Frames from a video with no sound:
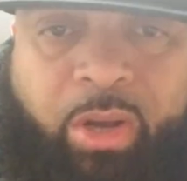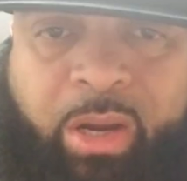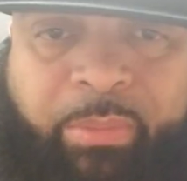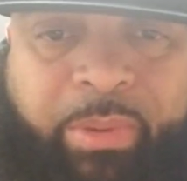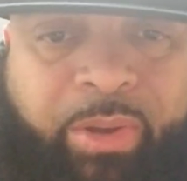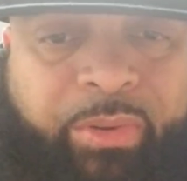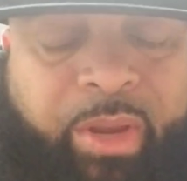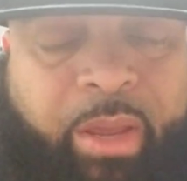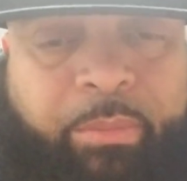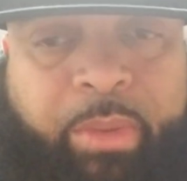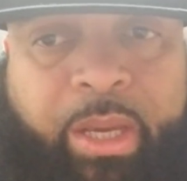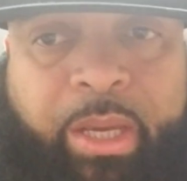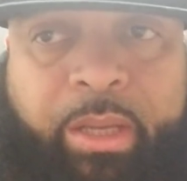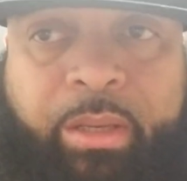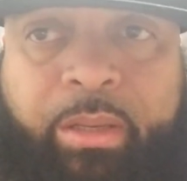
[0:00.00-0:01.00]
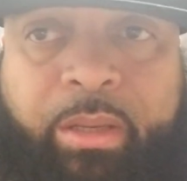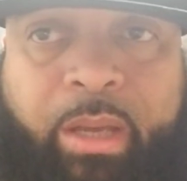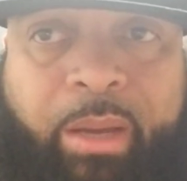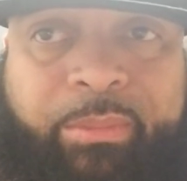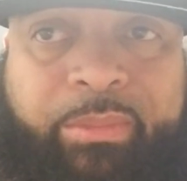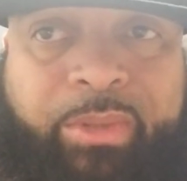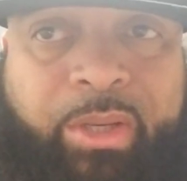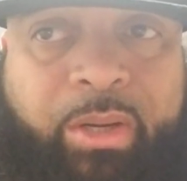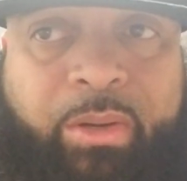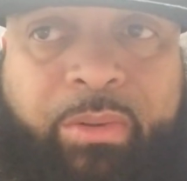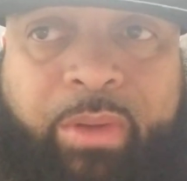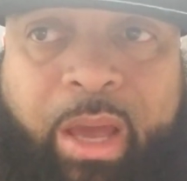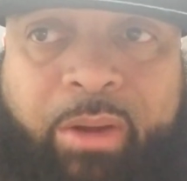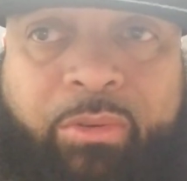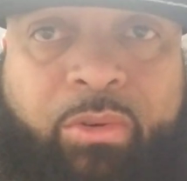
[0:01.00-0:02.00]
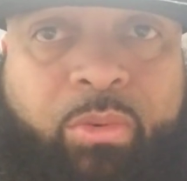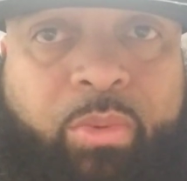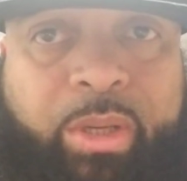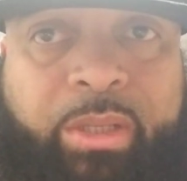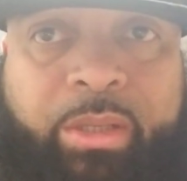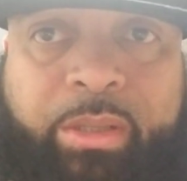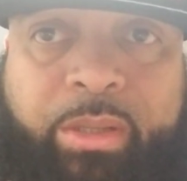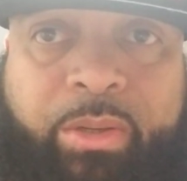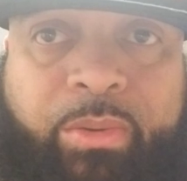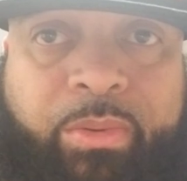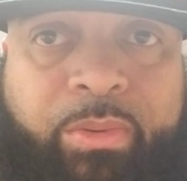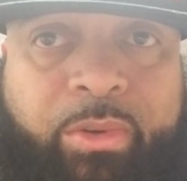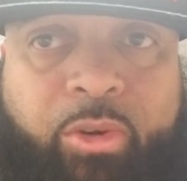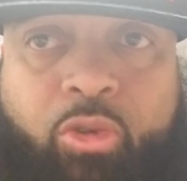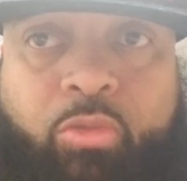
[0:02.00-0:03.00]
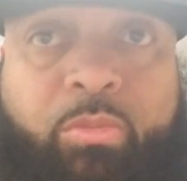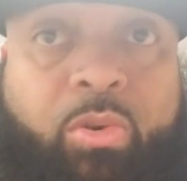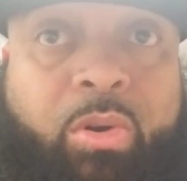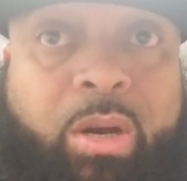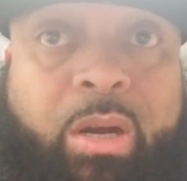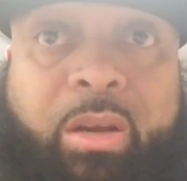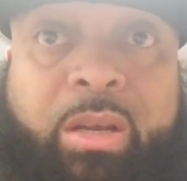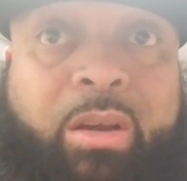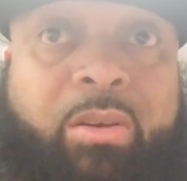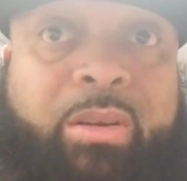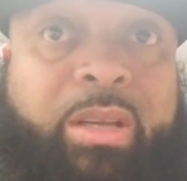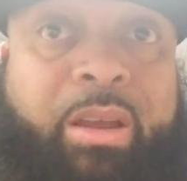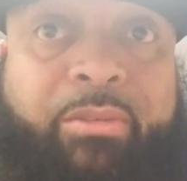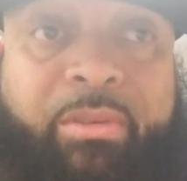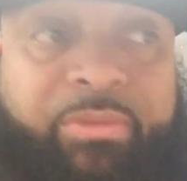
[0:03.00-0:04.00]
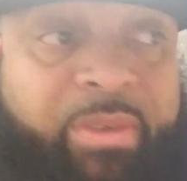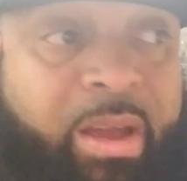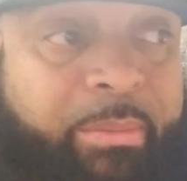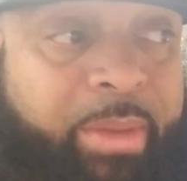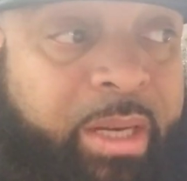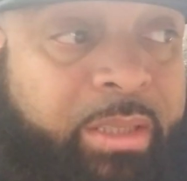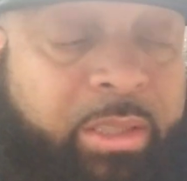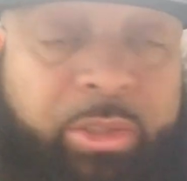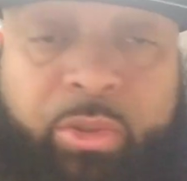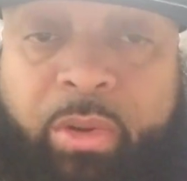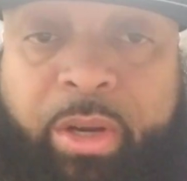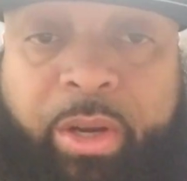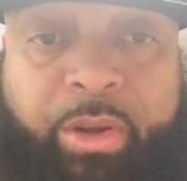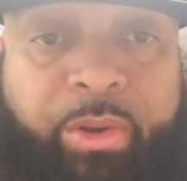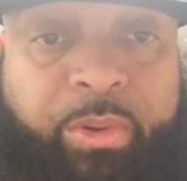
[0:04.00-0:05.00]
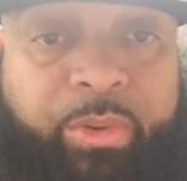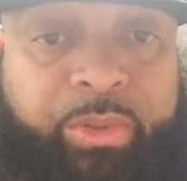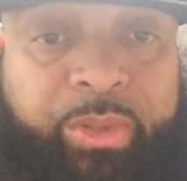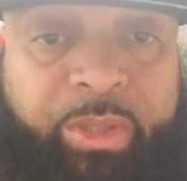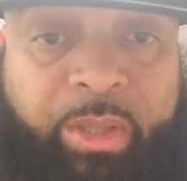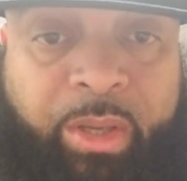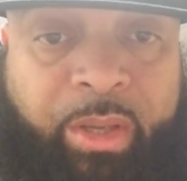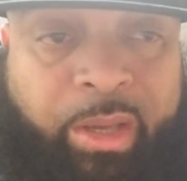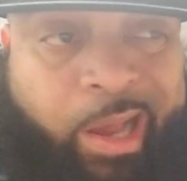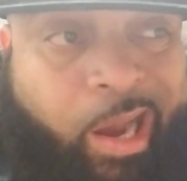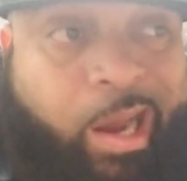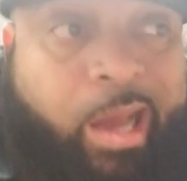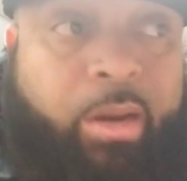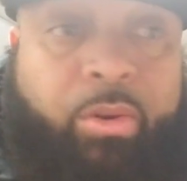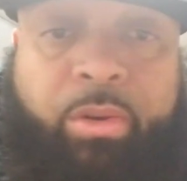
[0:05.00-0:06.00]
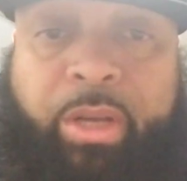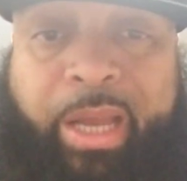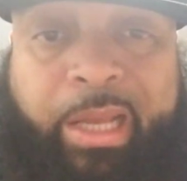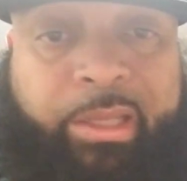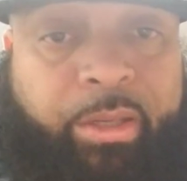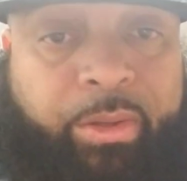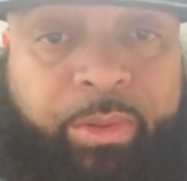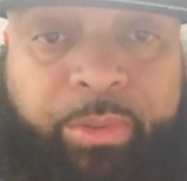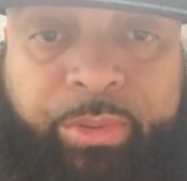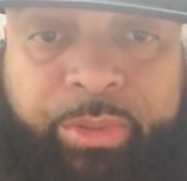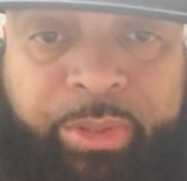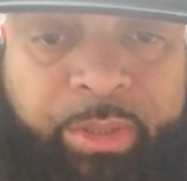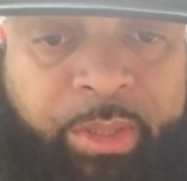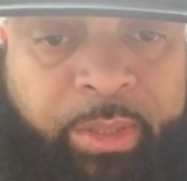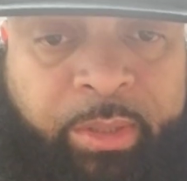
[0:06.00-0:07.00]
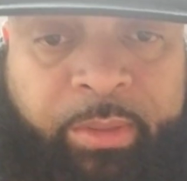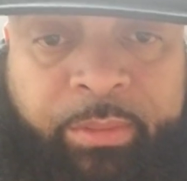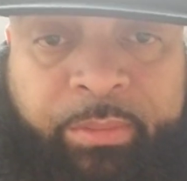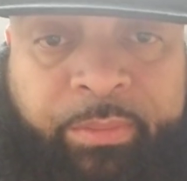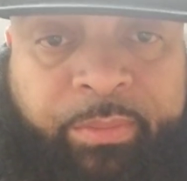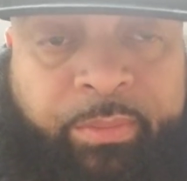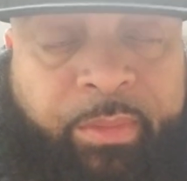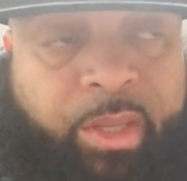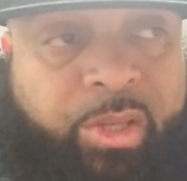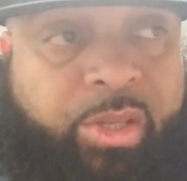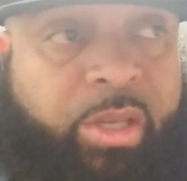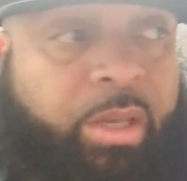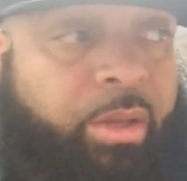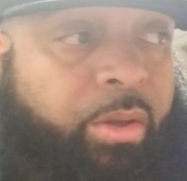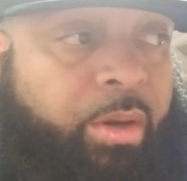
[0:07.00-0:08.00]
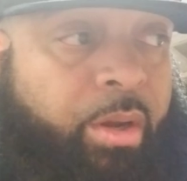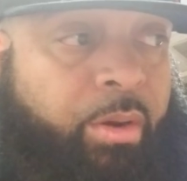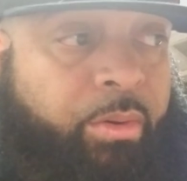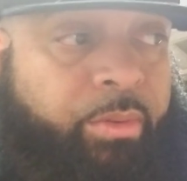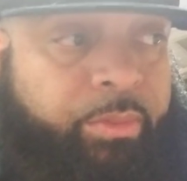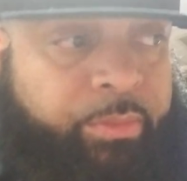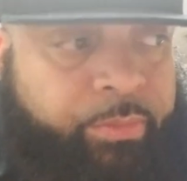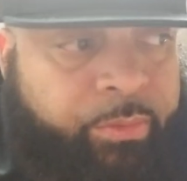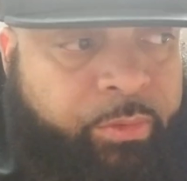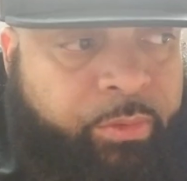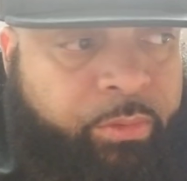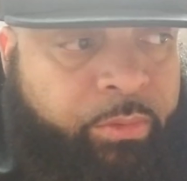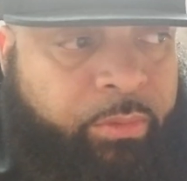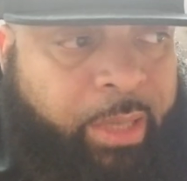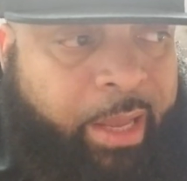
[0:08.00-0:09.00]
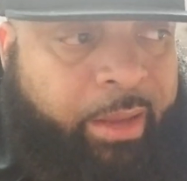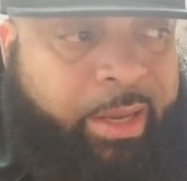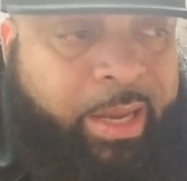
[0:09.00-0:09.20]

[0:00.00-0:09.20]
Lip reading: about that, man. I don't know what to do no more. Every 5 minutes is on the news. I gotta go look at the news to see, like